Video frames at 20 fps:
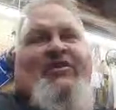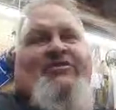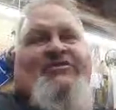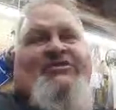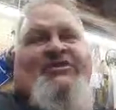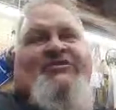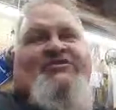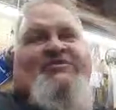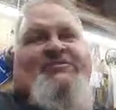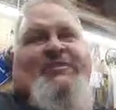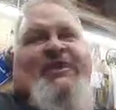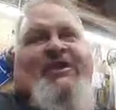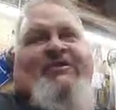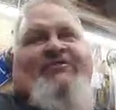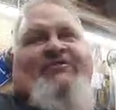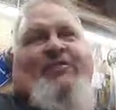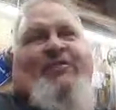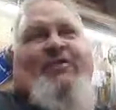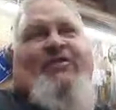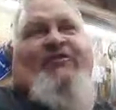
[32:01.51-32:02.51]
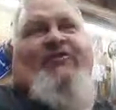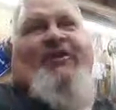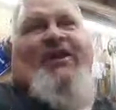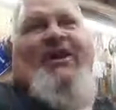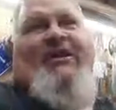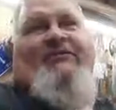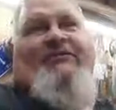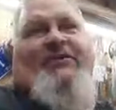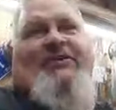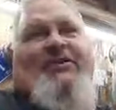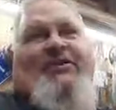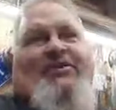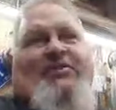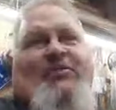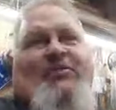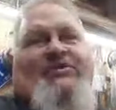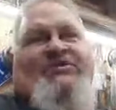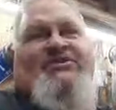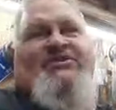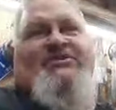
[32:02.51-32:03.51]
It shifts about 4,500,
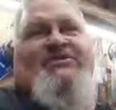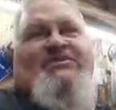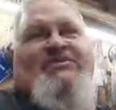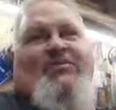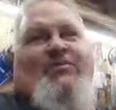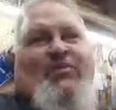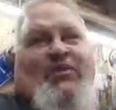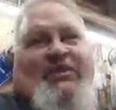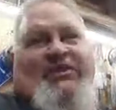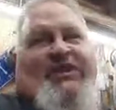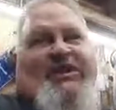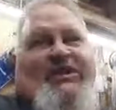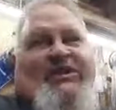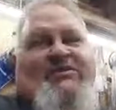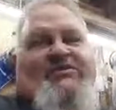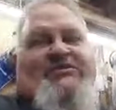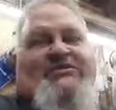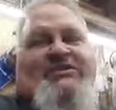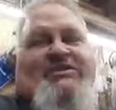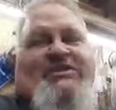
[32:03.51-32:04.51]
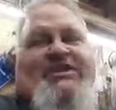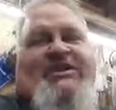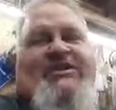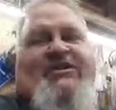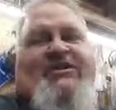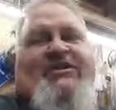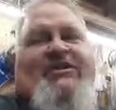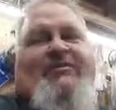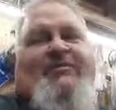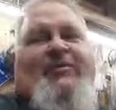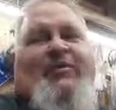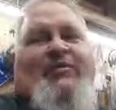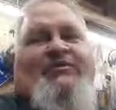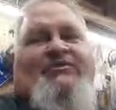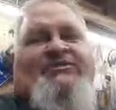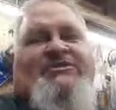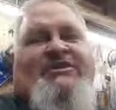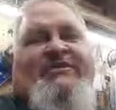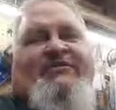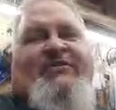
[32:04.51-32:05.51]
which is what they usually did on them old
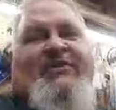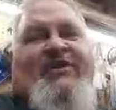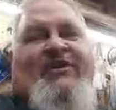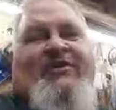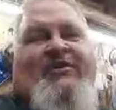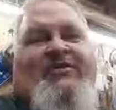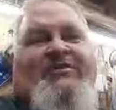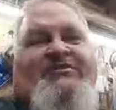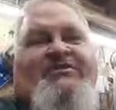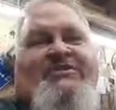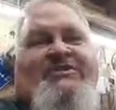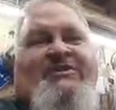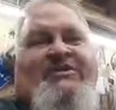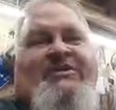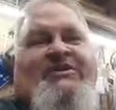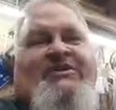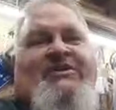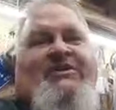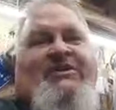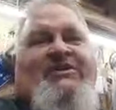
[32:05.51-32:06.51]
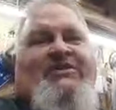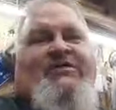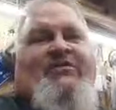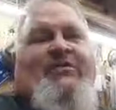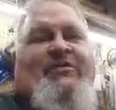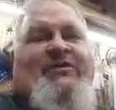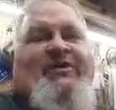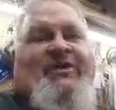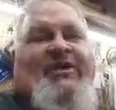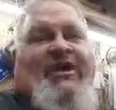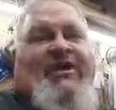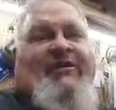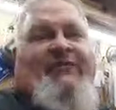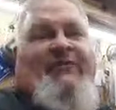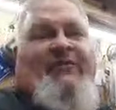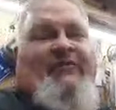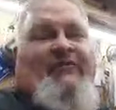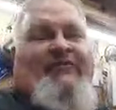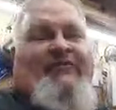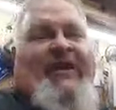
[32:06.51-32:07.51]
700s with
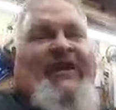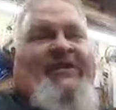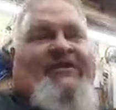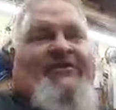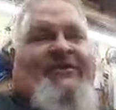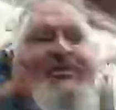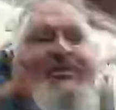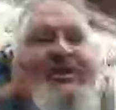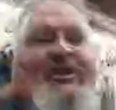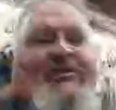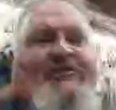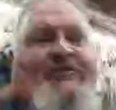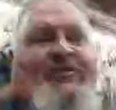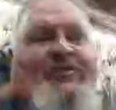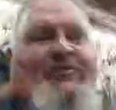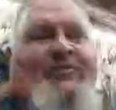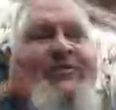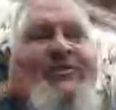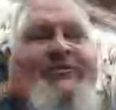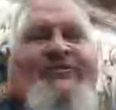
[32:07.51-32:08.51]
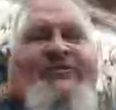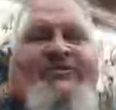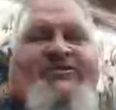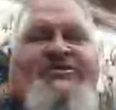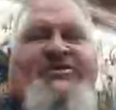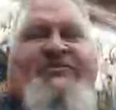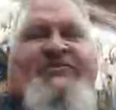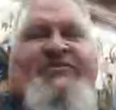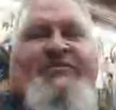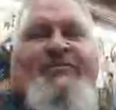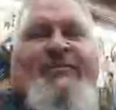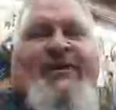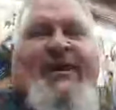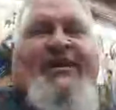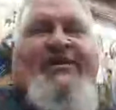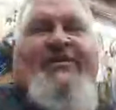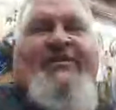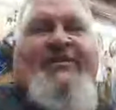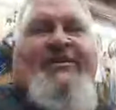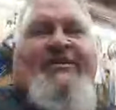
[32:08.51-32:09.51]
the factory governor. But if you shift it
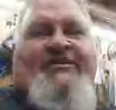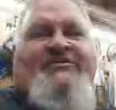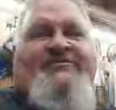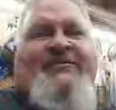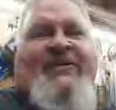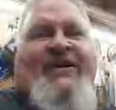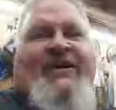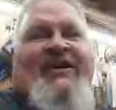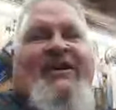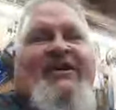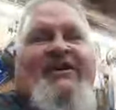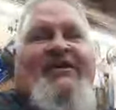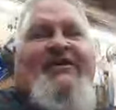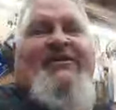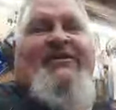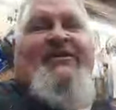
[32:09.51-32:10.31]
manually, it's fine.